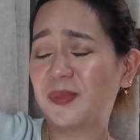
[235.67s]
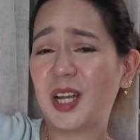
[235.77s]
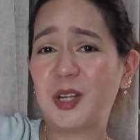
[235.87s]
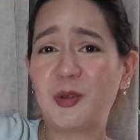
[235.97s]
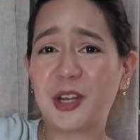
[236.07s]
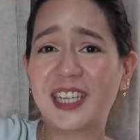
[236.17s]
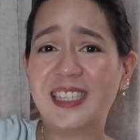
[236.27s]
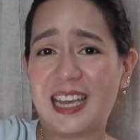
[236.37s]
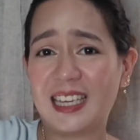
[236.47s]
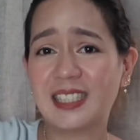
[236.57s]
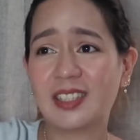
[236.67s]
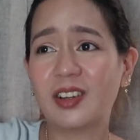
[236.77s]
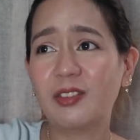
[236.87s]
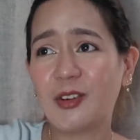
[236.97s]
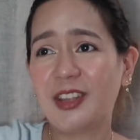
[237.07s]
an
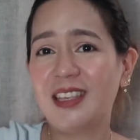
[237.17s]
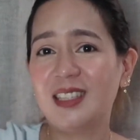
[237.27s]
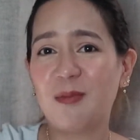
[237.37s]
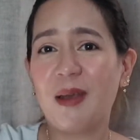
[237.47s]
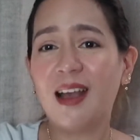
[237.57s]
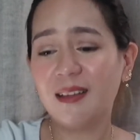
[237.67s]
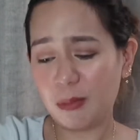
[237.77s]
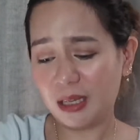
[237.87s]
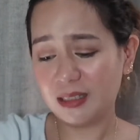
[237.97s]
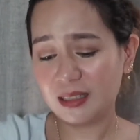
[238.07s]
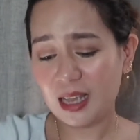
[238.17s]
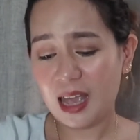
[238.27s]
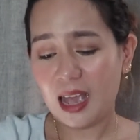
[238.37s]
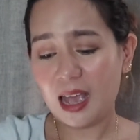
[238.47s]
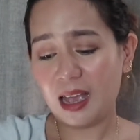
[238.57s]
organizer for this bag because
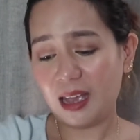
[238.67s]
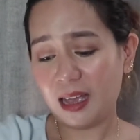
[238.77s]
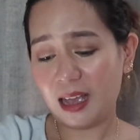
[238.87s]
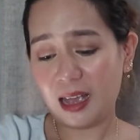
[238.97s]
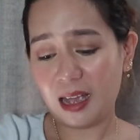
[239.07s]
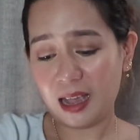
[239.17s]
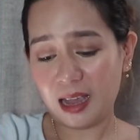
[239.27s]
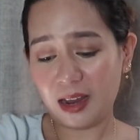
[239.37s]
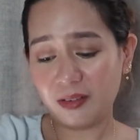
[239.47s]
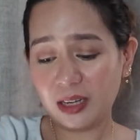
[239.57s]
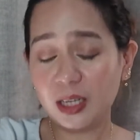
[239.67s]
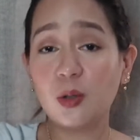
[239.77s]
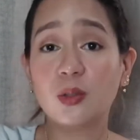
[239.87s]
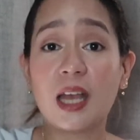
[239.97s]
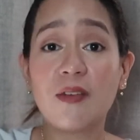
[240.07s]
I really
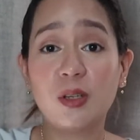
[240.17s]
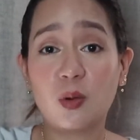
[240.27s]
don't have an